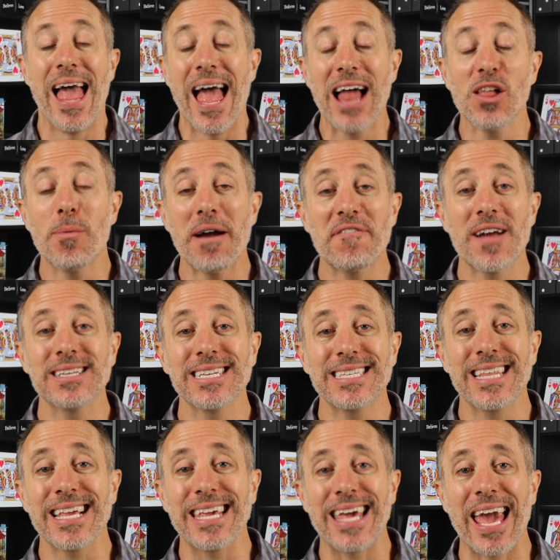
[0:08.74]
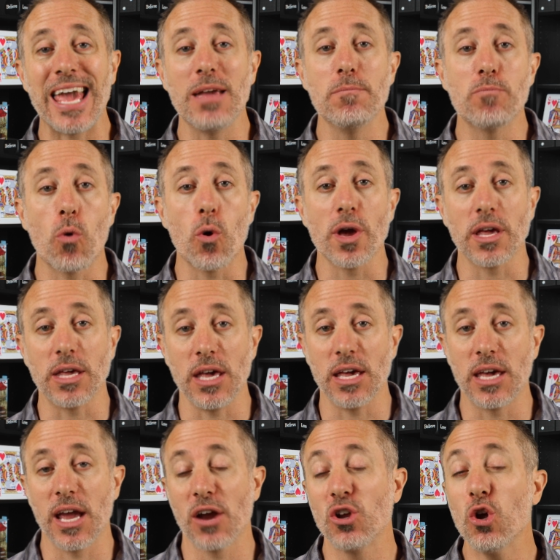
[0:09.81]
Hello, my friends, it's the Game Boy
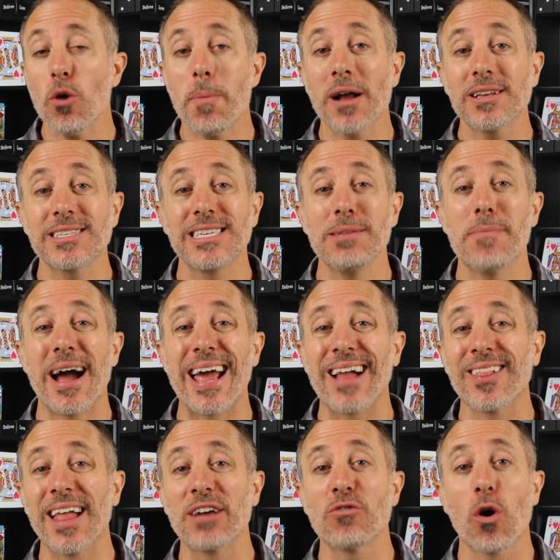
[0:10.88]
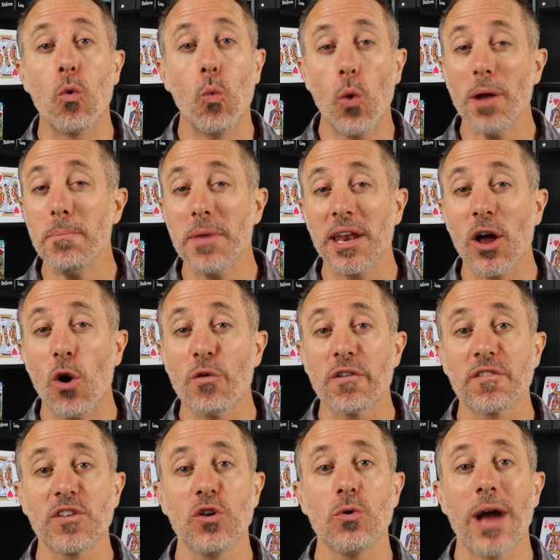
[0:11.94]
Geek here. You're about to see my Allegro one minute
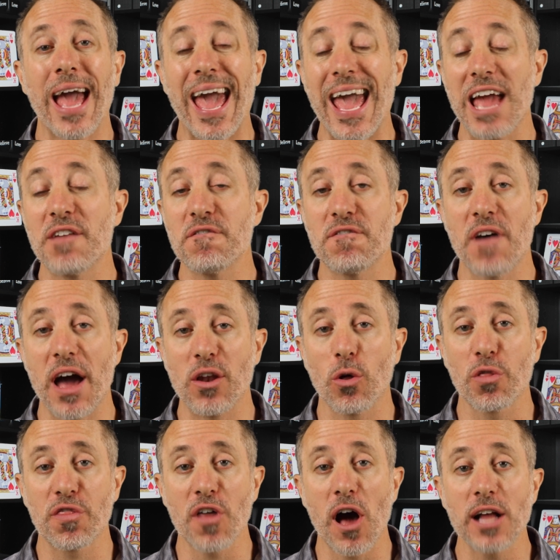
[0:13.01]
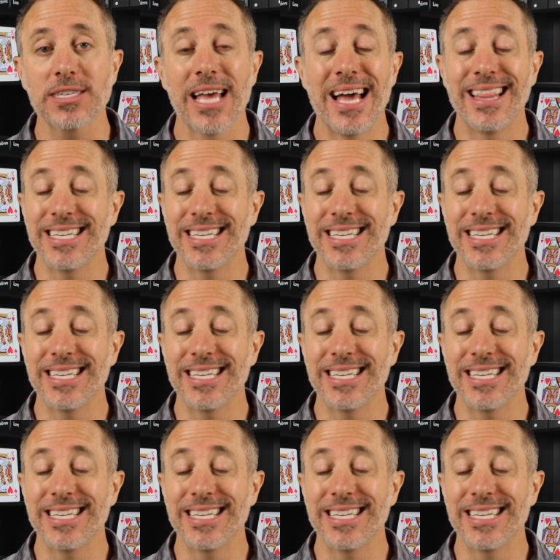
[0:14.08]
overview and final thoughts.